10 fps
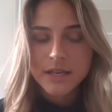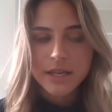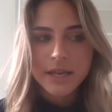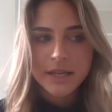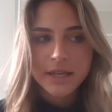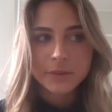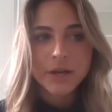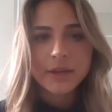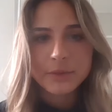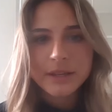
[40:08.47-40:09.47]
yeah, yeah,
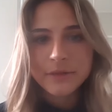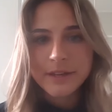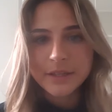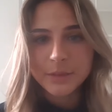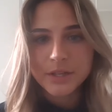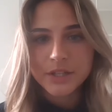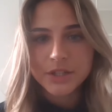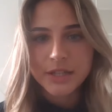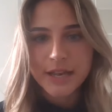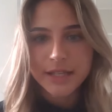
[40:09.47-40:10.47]
I really think that we
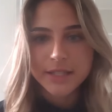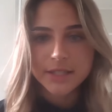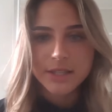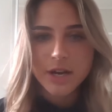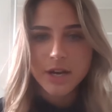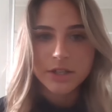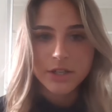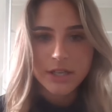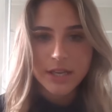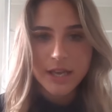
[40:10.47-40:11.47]
should like start
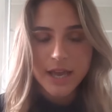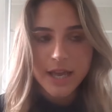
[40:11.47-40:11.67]
looking